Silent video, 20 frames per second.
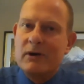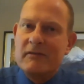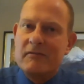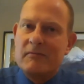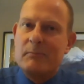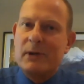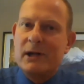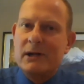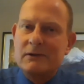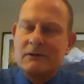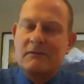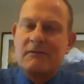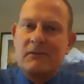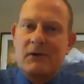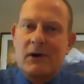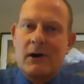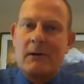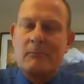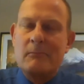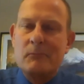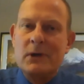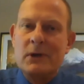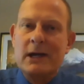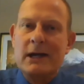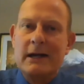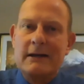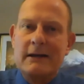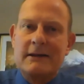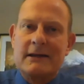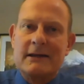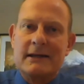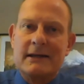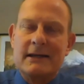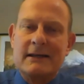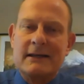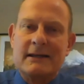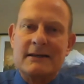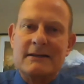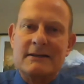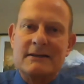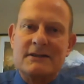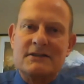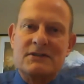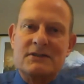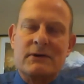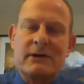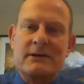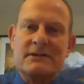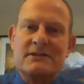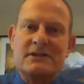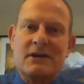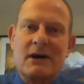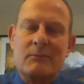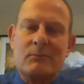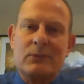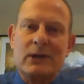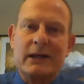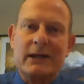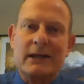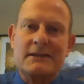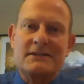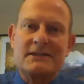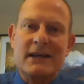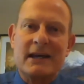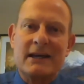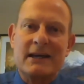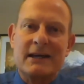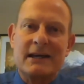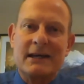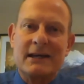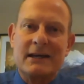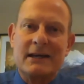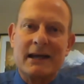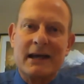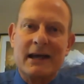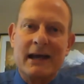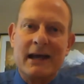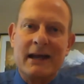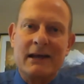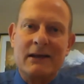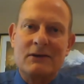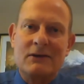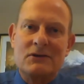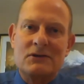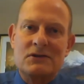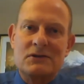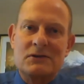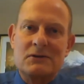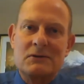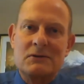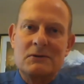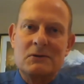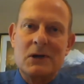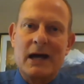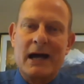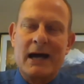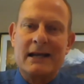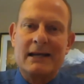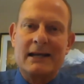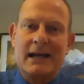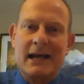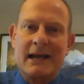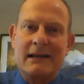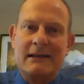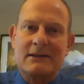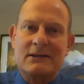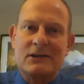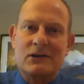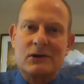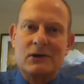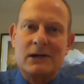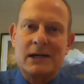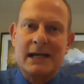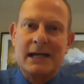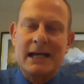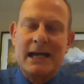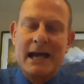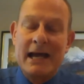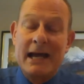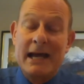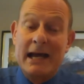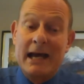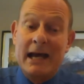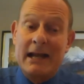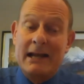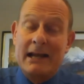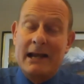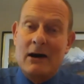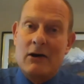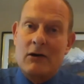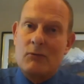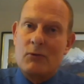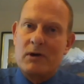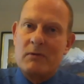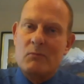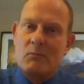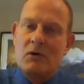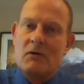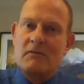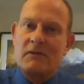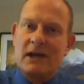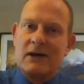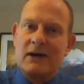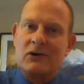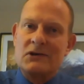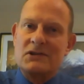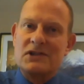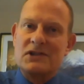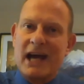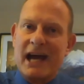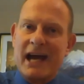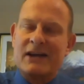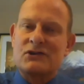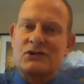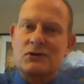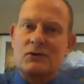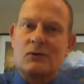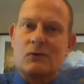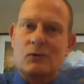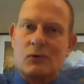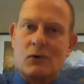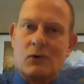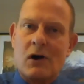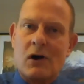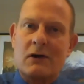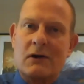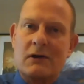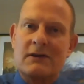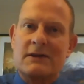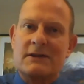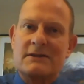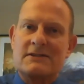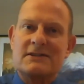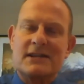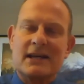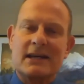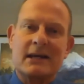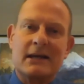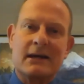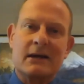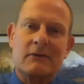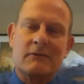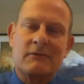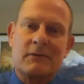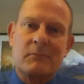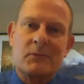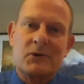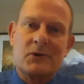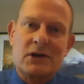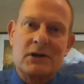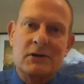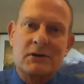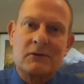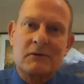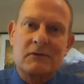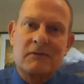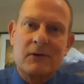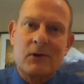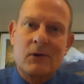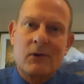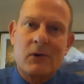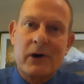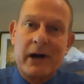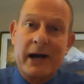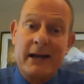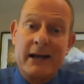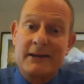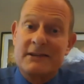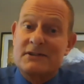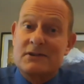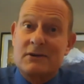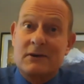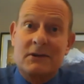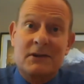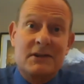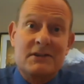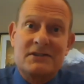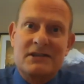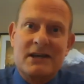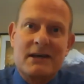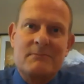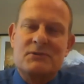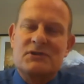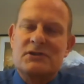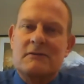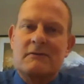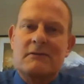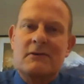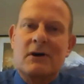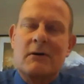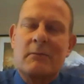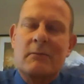We've built from the, the, the soil sampling in Tsenken N2 and N3, and now we're moving on to actual rock that's sticking out from the jungle floor, and it's got the same sort of